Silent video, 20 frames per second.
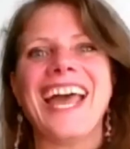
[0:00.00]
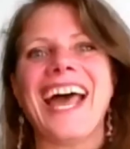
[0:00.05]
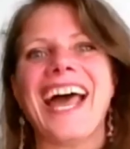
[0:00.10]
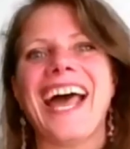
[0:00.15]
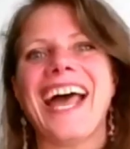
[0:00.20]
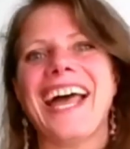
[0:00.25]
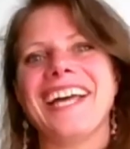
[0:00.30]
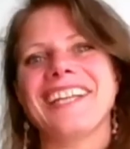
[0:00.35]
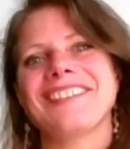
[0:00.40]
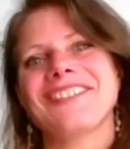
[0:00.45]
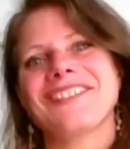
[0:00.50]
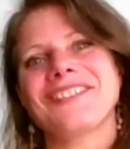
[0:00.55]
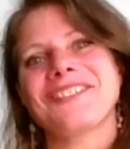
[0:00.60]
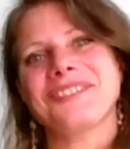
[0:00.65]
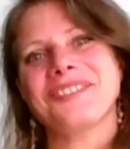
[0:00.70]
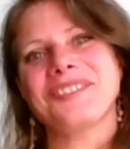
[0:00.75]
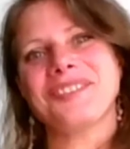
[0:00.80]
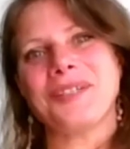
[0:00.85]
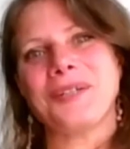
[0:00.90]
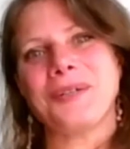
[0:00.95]
And
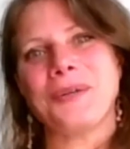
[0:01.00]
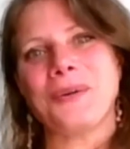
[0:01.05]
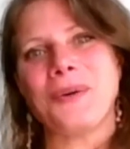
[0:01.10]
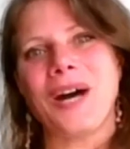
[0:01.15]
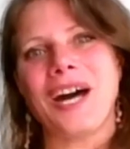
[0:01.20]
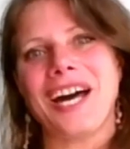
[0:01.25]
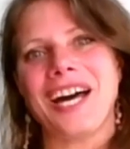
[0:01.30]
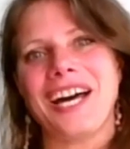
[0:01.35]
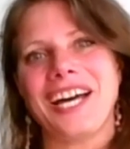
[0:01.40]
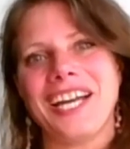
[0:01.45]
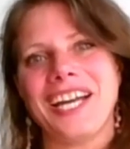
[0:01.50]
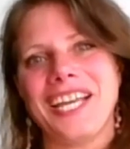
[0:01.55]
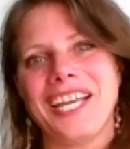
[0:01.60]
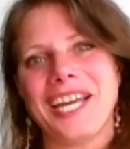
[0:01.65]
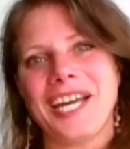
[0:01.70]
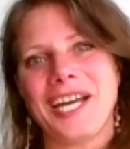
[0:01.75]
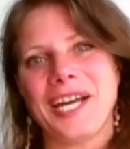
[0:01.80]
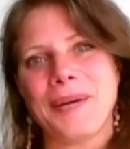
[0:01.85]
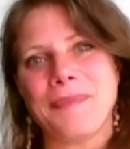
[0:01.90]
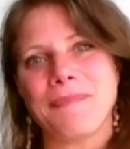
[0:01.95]
also I
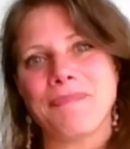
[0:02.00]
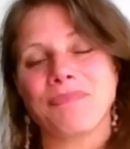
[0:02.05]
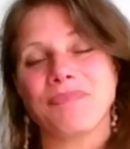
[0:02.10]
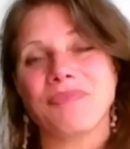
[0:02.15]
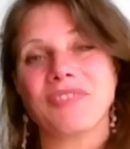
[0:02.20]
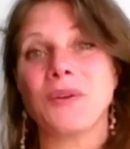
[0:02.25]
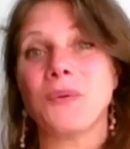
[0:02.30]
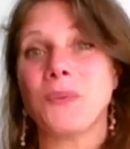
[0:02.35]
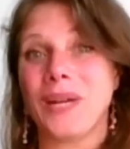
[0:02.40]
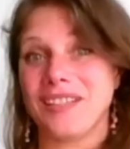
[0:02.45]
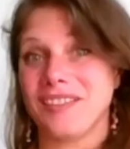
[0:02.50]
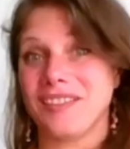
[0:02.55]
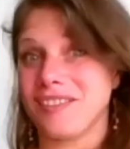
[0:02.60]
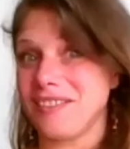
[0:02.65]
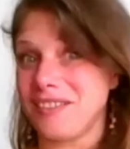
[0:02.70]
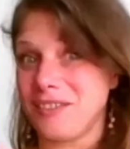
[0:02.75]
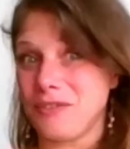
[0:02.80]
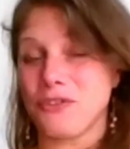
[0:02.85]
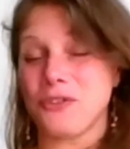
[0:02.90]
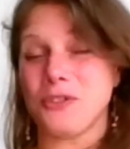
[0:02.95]
um, went the
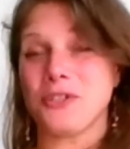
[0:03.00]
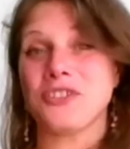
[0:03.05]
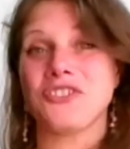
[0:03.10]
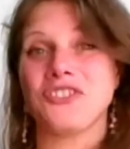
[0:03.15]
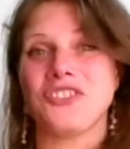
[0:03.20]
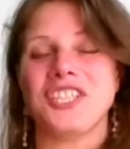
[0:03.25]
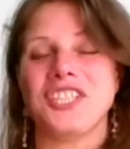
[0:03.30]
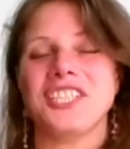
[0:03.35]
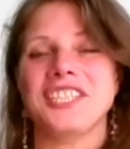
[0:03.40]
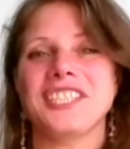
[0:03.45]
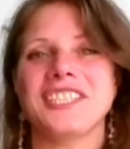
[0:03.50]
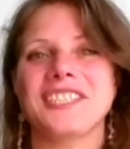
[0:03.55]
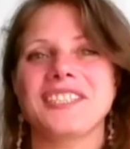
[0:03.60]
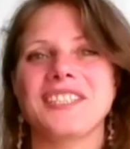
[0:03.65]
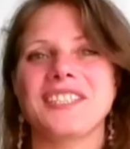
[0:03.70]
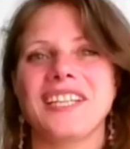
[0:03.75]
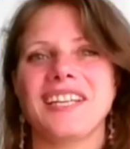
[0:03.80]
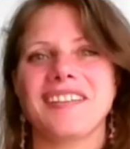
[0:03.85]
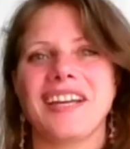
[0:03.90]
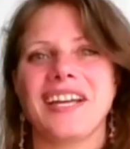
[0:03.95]
first year
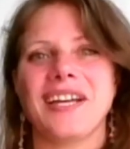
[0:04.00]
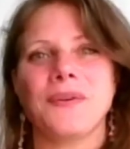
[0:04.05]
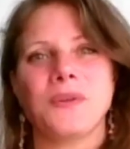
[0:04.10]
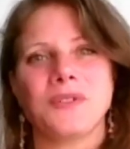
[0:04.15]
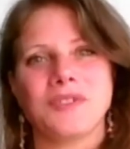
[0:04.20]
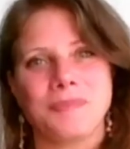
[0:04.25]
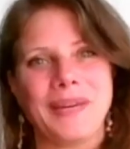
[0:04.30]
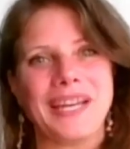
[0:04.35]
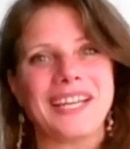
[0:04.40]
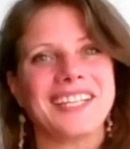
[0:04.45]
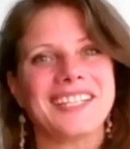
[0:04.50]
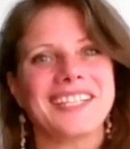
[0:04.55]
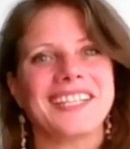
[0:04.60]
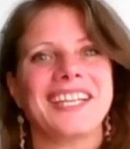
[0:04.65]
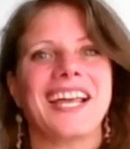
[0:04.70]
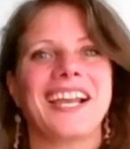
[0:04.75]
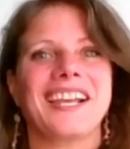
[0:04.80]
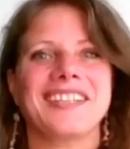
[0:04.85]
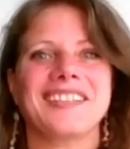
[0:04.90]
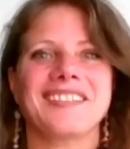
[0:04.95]
that I was back in the
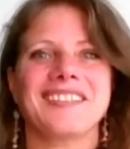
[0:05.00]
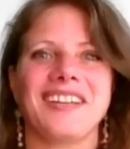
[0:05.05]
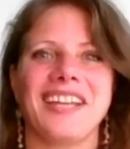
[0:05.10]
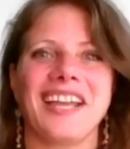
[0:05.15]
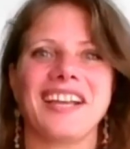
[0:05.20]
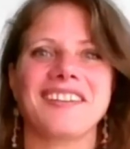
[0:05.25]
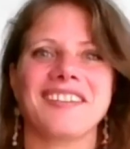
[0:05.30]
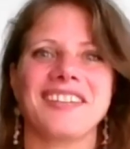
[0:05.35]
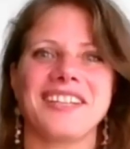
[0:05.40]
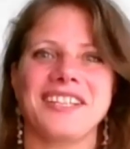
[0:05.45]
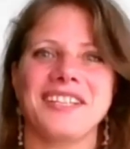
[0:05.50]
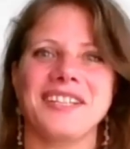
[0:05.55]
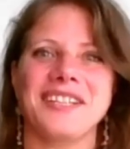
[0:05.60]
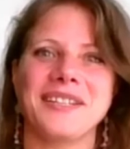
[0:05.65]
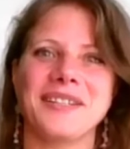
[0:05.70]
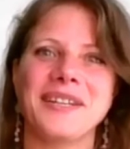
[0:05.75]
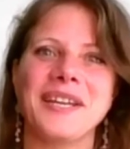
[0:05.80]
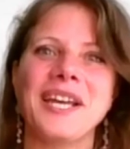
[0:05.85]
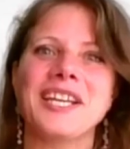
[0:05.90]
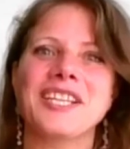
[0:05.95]
Netherlands, I actually
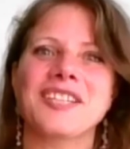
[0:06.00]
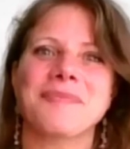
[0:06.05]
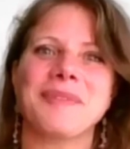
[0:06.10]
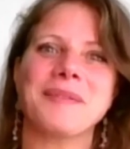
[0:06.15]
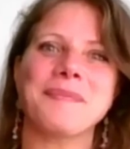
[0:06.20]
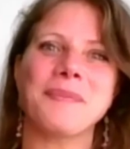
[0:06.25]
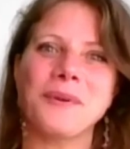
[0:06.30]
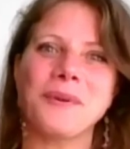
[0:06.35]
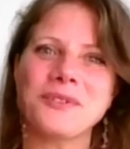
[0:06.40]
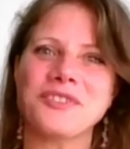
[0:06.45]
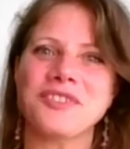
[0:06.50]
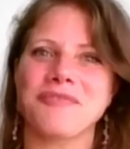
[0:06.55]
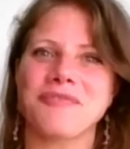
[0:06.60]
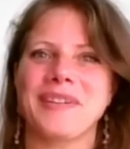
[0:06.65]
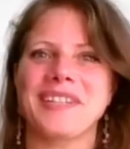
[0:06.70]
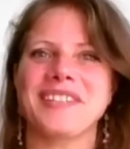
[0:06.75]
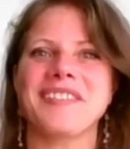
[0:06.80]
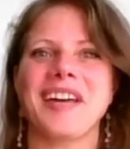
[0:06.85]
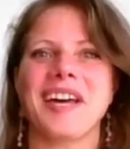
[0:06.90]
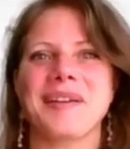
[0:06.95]
spent most of
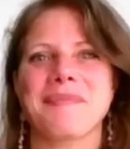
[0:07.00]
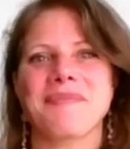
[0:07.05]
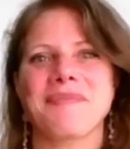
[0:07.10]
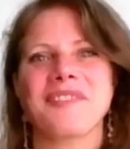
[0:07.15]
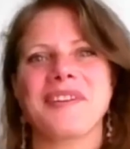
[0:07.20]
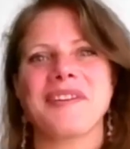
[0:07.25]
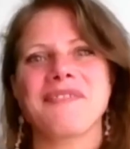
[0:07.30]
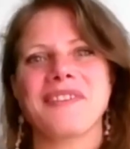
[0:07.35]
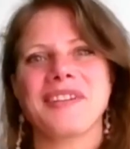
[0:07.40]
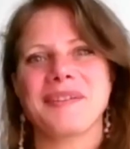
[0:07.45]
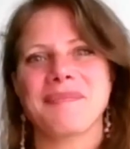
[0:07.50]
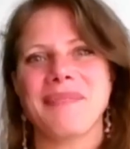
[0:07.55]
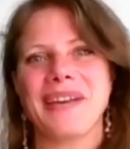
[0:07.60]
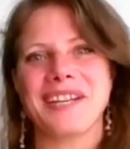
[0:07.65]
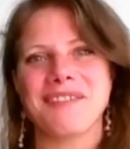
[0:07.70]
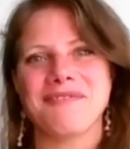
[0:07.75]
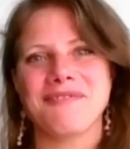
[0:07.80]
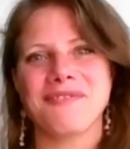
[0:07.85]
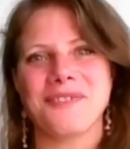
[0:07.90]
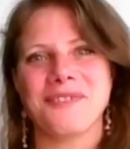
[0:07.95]
my time traveling
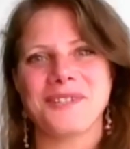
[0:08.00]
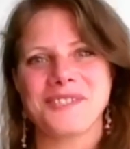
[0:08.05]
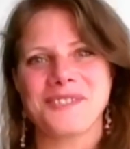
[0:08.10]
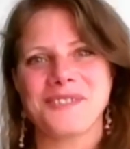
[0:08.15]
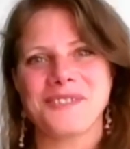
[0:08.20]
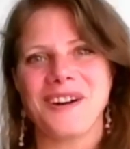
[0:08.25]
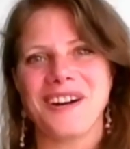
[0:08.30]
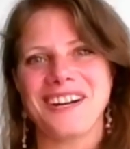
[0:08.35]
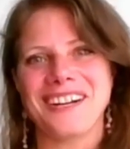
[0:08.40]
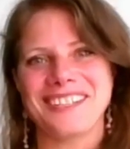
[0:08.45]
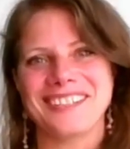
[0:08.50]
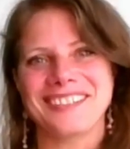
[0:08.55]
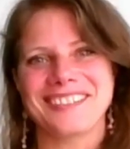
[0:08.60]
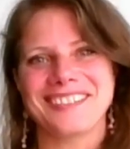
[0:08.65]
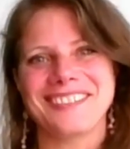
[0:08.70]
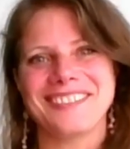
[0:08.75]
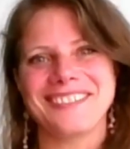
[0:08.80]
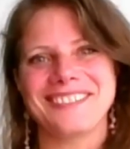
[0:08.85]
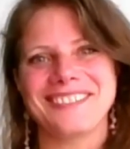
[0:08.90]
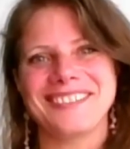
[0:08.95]
back and forth to Ireland
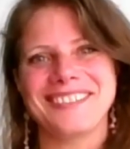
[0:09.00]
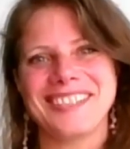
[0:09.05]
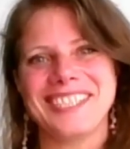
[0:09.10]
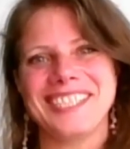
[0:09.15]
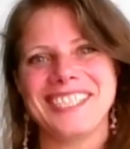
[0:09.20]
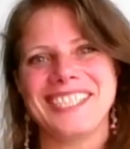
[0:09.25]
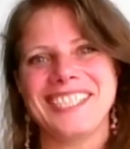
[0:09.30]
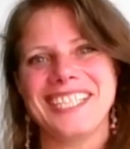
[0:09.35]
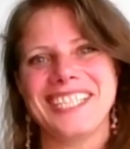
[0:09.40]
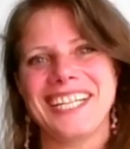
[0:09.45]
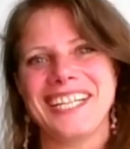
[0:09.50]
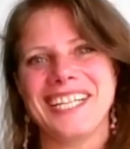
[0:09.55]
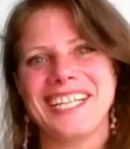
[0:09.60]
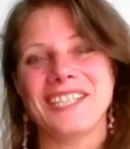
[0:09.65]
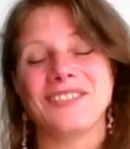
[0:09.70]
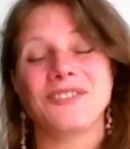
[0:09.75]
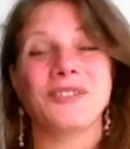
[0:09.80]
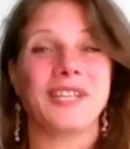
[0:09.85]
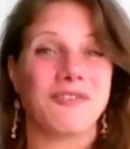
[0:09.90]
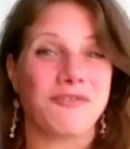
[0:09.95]
to see, uh,
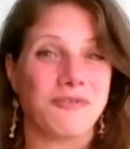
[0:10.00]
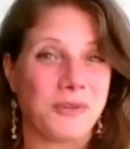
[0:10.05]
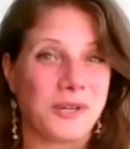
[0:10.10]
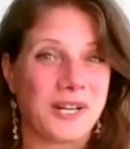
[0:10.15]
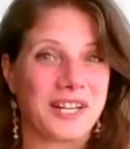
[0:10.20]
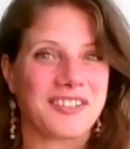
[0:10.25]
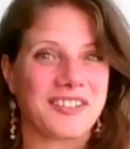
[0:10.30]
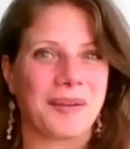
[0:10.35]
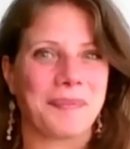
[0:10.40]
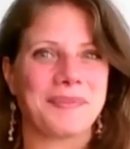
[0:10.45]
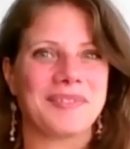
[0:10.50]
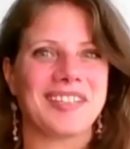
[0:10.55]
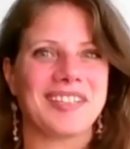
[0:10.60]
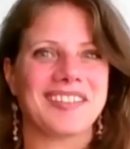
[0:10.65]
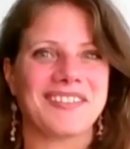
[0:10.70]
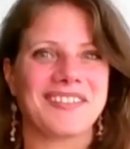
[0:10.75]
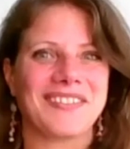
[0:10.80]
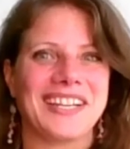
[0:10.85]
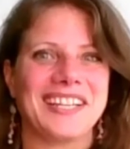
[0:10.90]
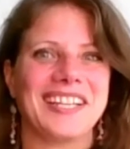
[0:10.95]
to give workshops
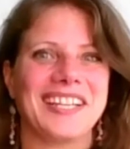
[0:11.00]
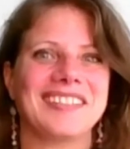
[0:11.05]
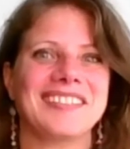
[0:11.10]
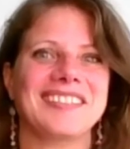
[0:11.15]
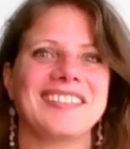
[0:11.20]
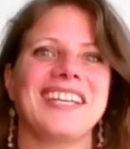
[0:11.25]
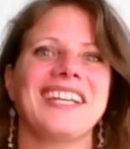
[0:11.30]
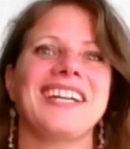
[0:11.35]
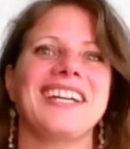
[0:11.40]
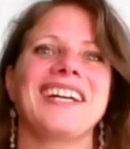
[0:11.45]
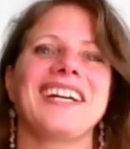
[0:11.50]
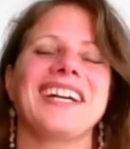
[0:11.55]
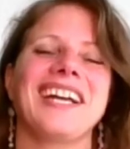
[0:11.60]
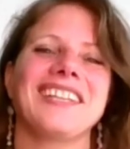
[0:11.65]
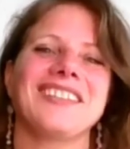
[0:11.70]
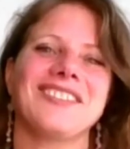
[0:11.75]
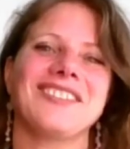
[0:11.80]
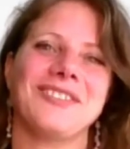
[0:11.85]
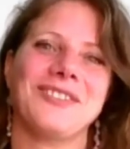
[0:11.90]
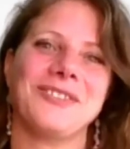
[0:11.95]
and trainings there
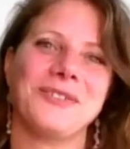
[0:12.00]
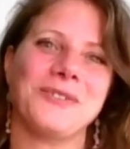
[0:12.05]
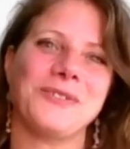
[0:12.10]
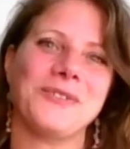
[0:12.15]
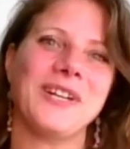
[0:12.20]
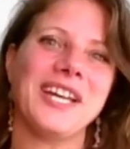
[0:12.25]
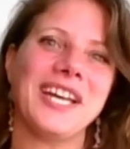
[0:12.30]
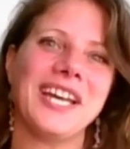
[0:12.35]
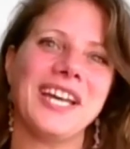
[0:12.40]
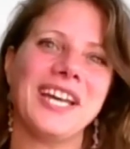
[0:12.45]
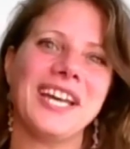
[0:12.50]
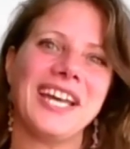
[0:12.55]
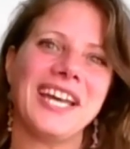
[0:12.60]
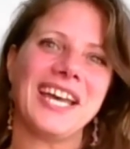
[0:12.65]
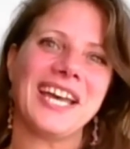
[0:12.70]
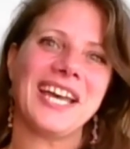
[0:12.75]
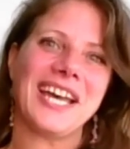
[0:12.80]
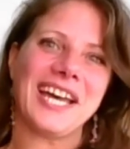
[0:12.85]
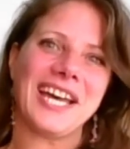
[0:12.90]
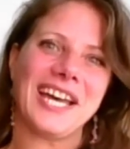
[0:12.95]
and to do,
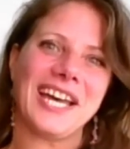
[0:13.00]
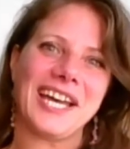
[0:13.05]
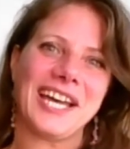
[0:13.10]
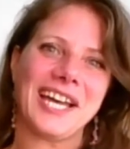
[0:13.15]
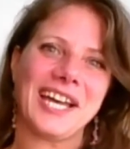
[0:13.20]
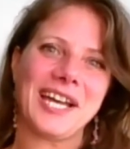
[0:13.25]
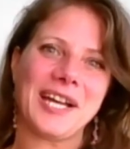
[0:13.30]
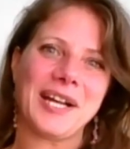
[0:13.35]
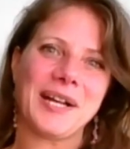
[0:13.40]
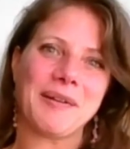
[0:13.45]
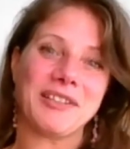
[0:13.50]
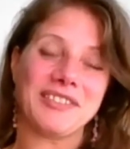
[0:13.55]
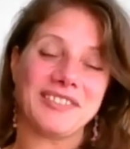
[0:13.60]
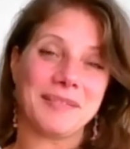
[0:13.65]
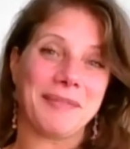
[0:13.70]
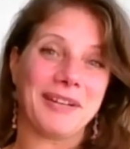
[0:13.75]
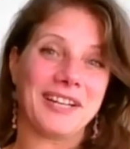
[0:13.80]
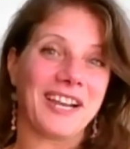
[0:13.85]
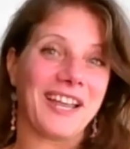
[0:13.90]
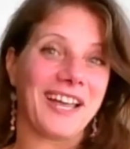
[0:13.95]
uh, see
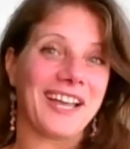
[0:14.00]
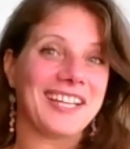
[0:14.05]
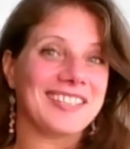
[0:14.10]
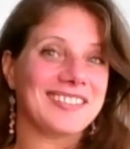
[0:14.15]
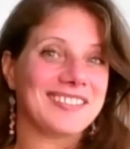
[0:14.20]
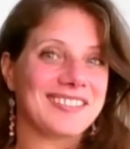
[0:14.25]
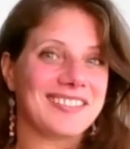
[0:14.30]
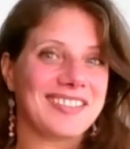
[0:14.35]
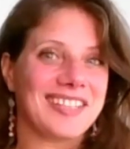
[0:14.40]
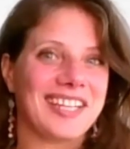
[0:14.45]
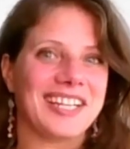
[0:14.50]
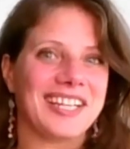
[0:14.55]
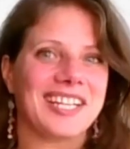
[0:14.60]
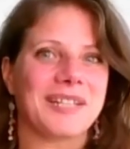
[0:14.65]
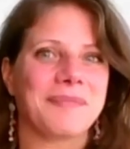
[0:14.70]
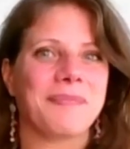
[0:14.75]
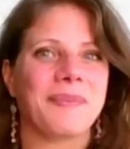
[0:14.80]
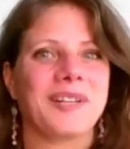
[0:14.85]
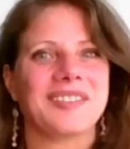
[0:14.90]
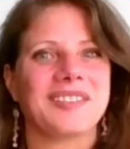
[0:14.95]
my clients
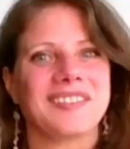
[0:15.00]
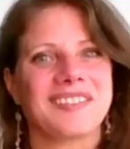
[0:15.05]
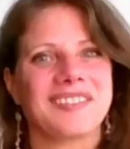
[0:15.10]
there. But